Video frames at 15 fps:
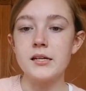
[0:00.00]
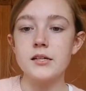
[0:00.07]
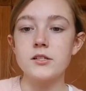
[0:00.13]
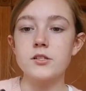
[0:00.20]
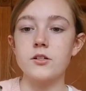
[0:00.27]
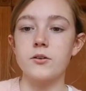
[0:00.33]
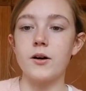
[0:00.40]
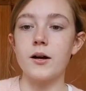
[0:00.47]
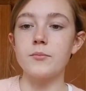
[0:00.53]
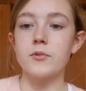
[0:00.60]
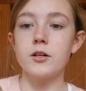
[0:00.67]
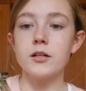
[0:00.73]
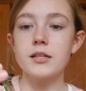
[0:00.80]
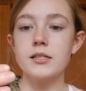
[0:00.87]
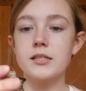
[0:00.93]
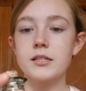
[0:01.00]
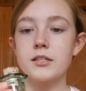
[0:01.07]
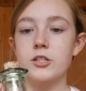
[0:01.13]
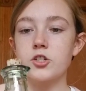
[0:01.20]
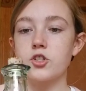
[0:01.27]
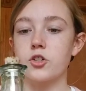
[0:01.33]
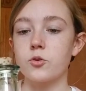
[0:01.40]
So I'm not
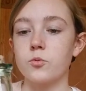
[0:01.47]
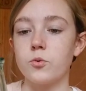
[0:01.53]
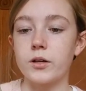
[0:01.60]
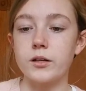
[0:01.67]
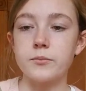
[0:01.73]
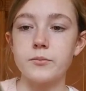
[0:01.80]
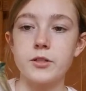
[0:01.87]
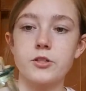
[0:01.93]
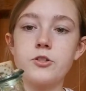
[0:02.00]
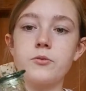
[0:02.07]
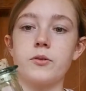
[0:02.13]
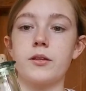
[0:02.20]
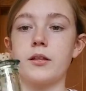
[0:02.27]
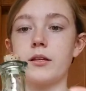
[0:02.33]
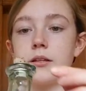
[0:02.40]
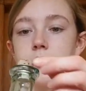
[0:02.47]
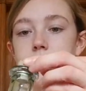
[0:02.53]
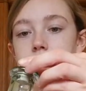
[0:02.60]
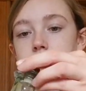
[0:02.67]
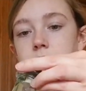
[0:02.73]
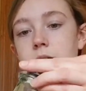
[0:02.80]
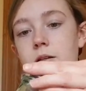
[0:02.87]
exactly sure what I'm gonna do with it.
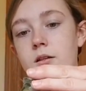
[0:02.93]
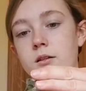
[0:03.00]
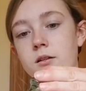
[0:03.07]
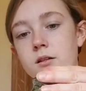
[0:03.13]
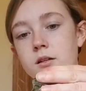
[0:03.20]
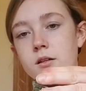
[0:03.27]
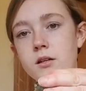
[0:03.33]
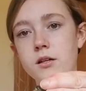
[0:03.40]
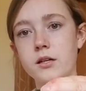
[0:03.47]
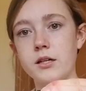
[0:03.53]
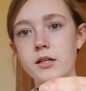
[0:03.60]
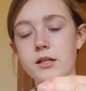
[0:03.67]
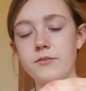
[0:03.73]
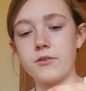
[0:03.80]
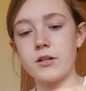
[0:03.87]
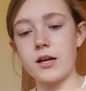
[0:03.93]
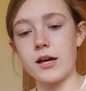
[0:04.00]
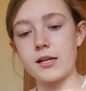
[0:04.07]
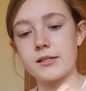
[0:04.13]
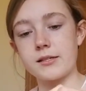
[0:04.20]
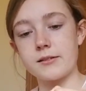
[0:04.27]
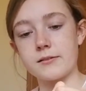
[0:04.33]
Like, it even
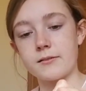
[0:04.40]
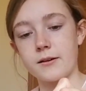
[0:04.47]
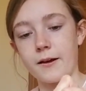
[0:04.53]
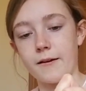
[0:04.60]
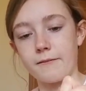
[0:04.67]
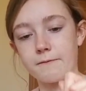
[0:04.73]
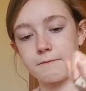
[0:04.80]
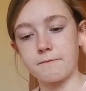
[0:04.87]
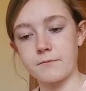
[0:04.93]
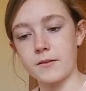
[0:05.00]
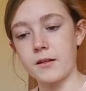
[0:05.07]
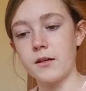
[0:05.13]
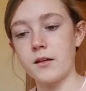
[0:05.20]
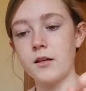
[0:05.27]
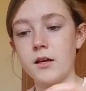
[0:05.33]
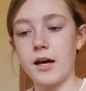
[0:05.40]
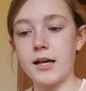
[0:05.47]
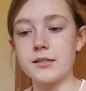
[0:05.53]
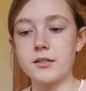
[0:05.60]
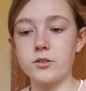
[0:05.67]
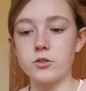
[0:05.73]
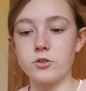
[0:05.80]
has, okay,
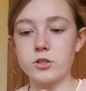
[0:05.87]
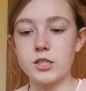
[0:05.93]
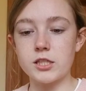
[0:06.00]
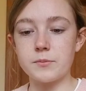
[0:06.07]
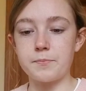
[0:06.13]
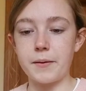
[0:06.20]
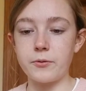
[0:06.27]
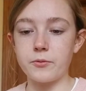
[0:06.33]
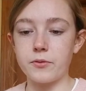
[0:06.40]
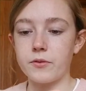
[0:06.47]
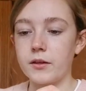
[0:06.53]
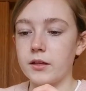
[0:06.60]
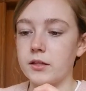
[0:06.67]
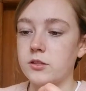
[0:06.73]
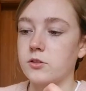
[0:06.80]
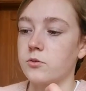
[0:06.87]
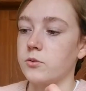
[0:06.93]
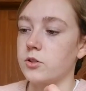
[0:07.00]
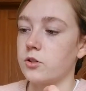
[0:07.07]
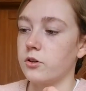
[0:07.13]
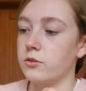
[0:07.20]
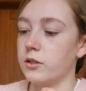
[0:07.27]
has a little spout thingy, so it would
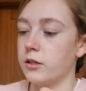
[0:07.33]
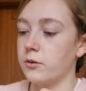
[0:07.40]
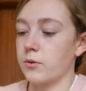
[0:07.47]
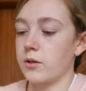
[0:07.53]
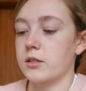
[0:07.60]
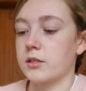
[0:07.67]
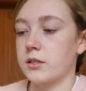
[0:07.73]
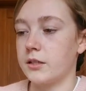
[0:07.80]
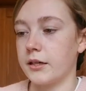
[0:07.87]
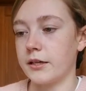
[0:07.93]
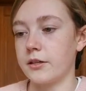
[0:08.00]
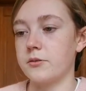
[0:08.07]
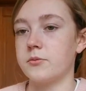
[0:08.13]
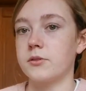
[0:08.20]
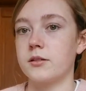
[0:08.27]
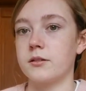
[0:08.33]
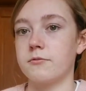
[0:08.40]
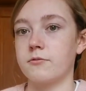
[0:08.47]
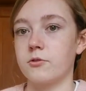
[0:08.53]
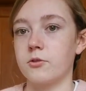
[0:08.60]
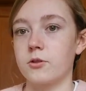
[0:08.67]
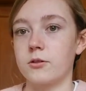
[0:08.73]
totally work to like use it
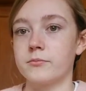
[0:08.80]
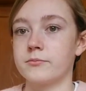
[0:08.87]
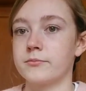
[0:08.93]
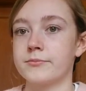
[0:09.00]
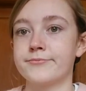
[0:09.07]
for